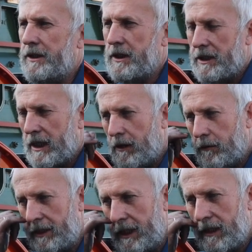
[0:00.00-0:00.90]
engine to
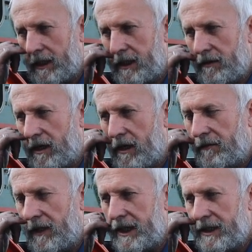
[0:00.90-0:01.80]
go with it a year and a
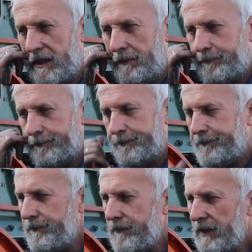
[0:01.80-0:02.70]
half later
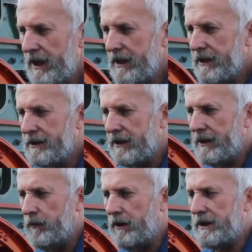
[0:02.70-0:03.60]
uh, so
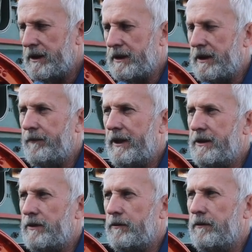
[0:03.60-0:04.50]
they worked as a
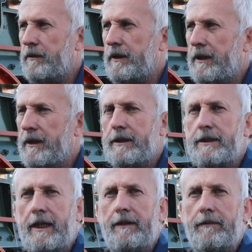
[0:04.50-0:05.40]
conventional
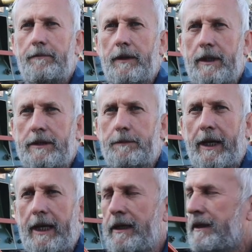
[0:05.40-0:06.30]
set as a
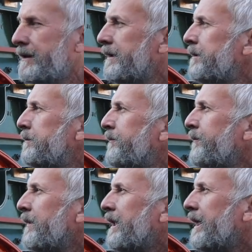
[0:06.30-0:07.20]
pair
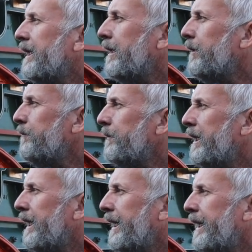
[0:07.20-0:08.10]
yep.
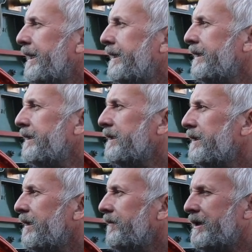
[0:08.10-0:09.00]
Um, and
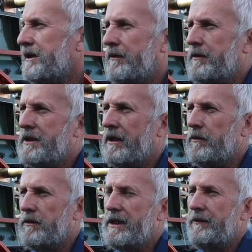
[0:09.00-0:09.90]
eventually were
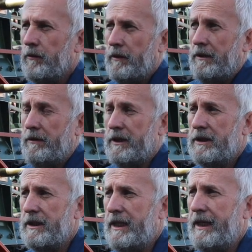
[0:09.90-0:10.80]
sold several
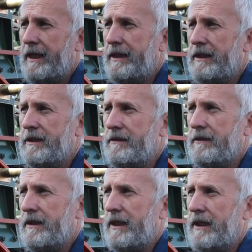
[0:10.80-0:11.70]
owners and
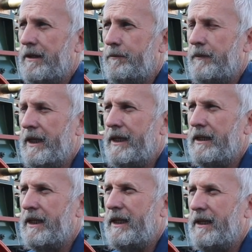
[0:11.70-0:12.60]
um,
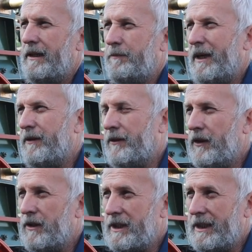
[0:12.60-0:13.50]
in the about the
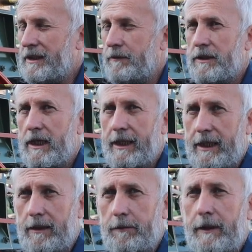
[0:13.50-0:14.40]
30s it was
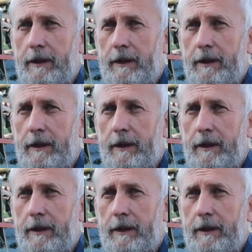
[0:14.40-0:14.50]
laid up